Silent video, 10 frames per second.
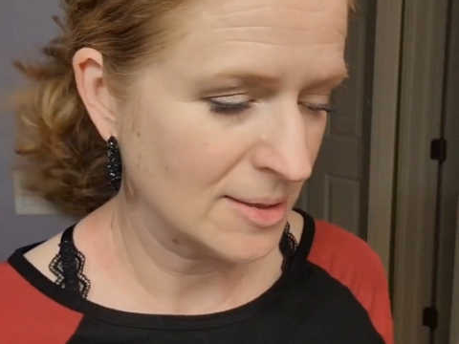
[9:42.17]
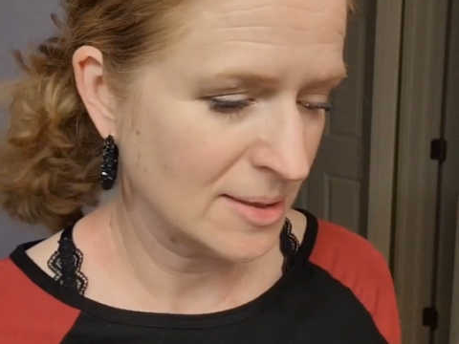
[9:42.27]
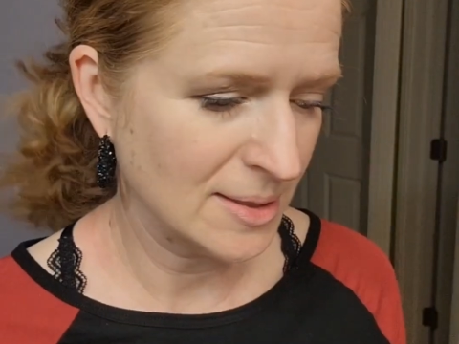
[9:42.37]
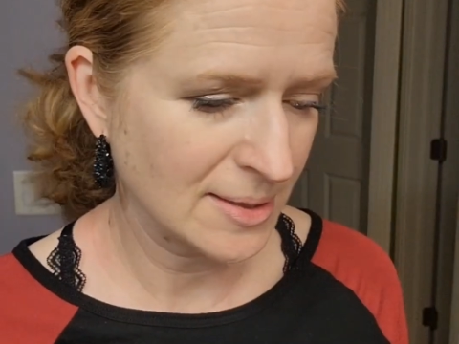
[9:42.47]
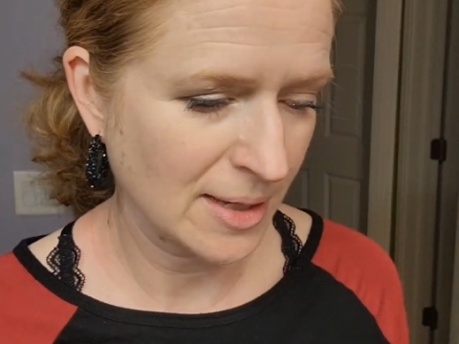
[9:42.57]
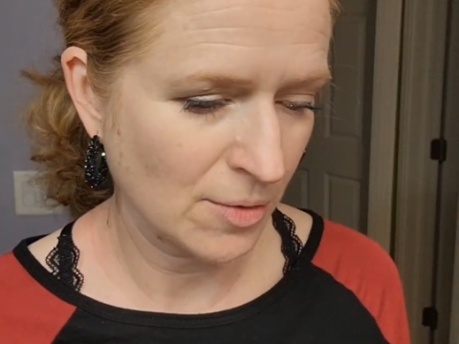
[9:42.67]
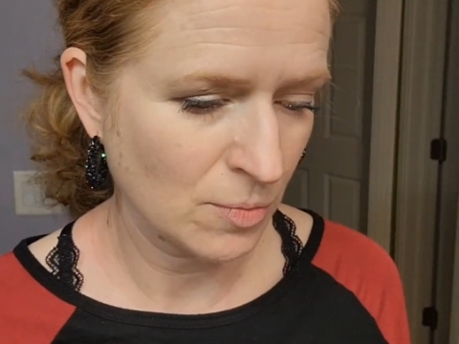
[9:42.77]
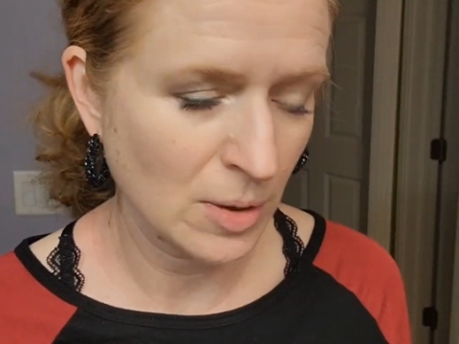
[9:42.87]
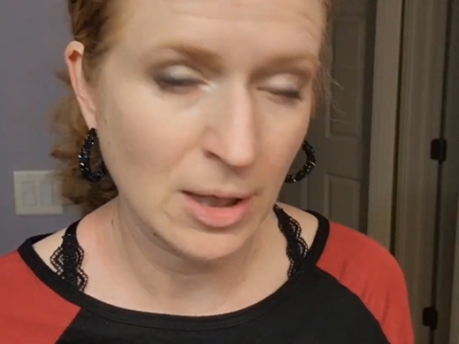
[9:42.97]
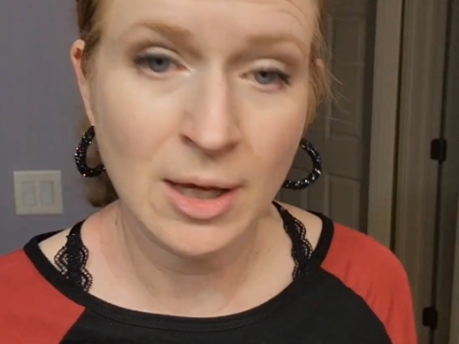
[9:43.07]
This is like a
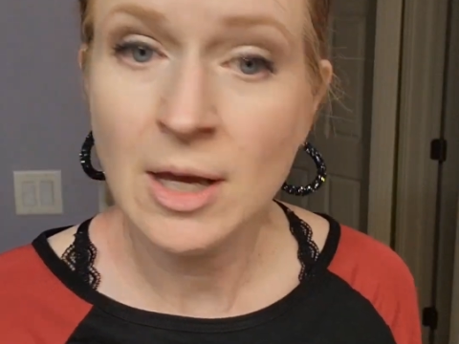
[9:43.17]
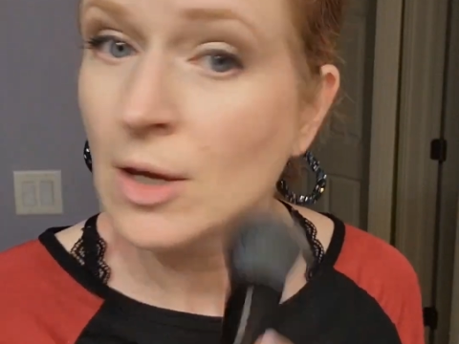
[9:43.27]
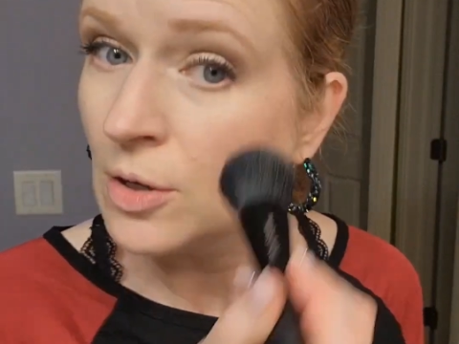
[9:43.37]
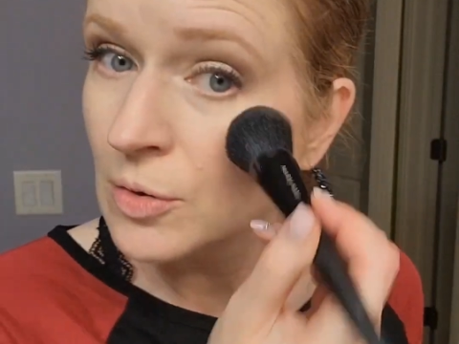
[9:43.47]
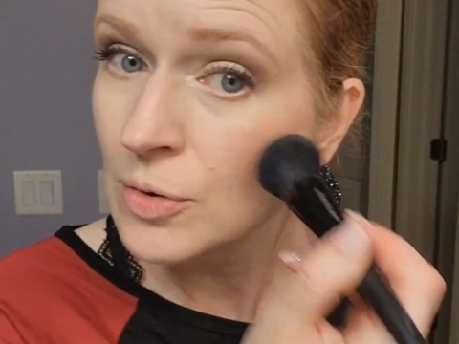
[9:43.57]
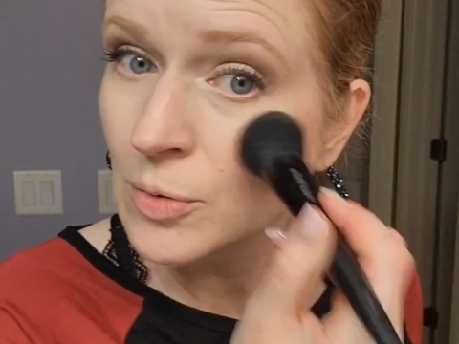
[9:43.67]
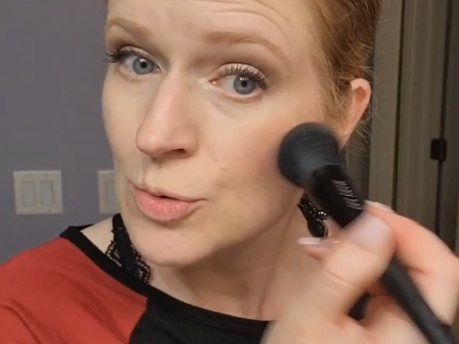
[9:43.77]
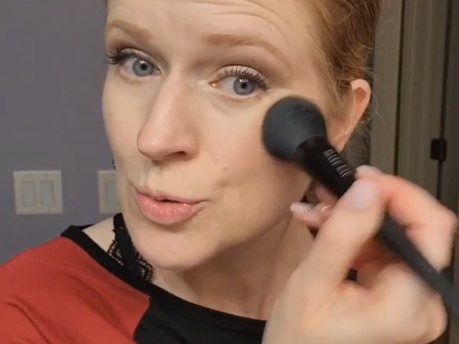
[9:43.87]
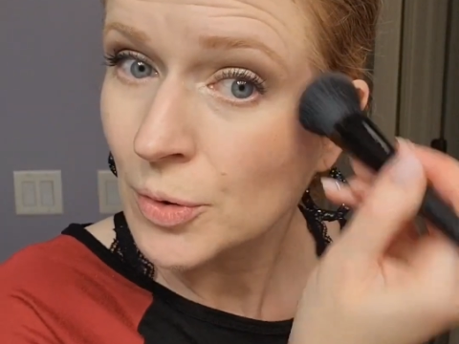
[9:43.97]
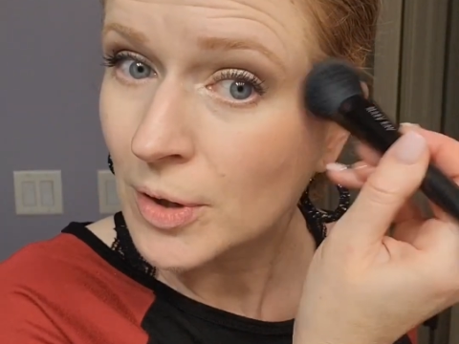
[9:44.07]
really
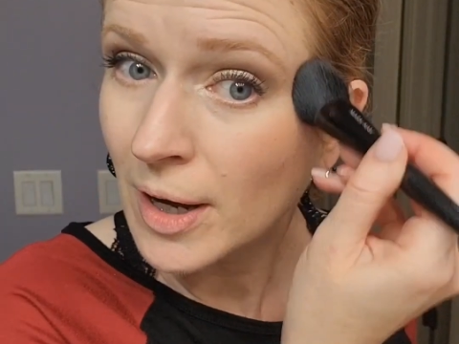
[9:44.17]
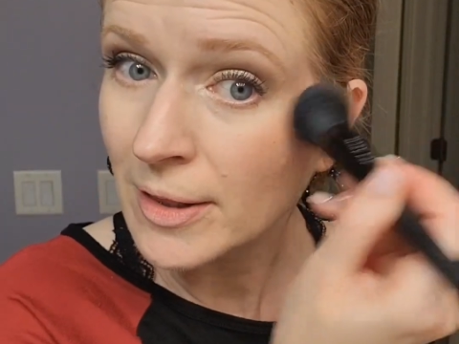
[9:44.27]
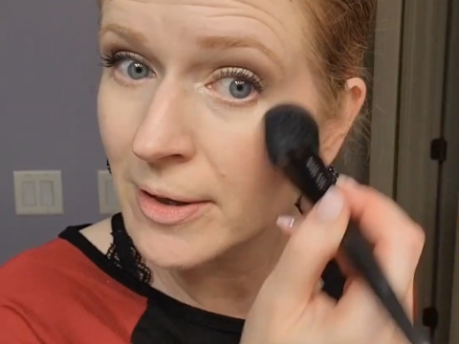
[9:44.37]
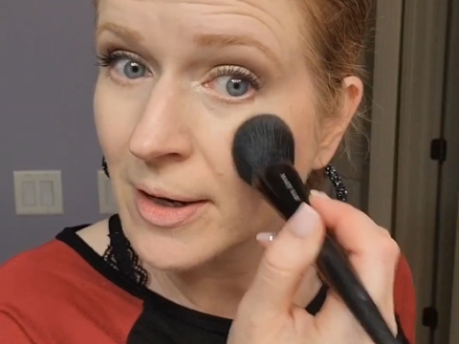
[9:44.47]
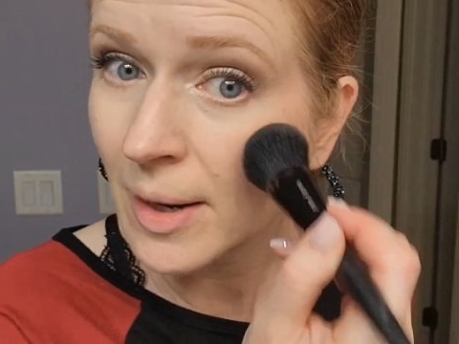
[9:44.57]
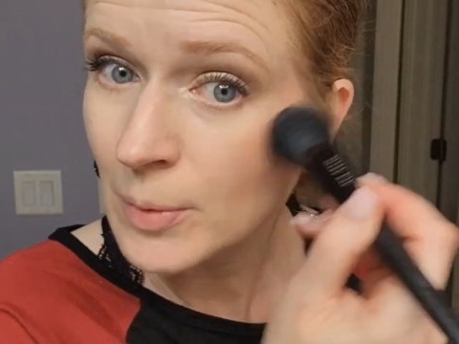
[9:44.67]
neutral color.